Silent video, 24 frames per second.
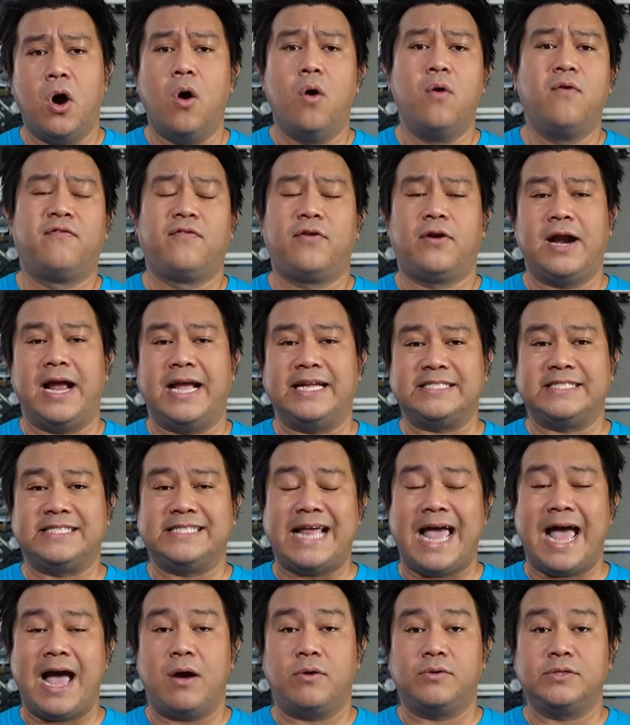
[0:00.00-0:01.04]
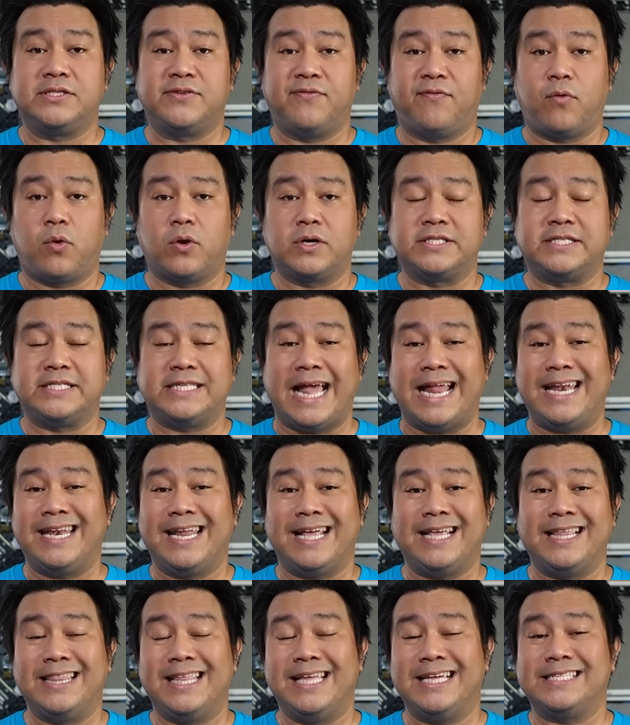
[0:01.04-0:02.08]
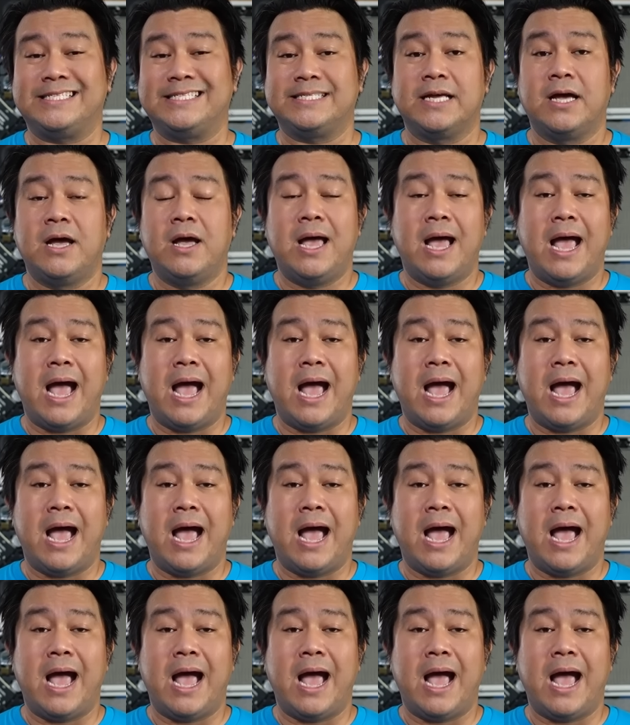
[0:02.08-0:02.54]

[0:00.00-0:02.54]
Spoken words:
over at Zounds for sending this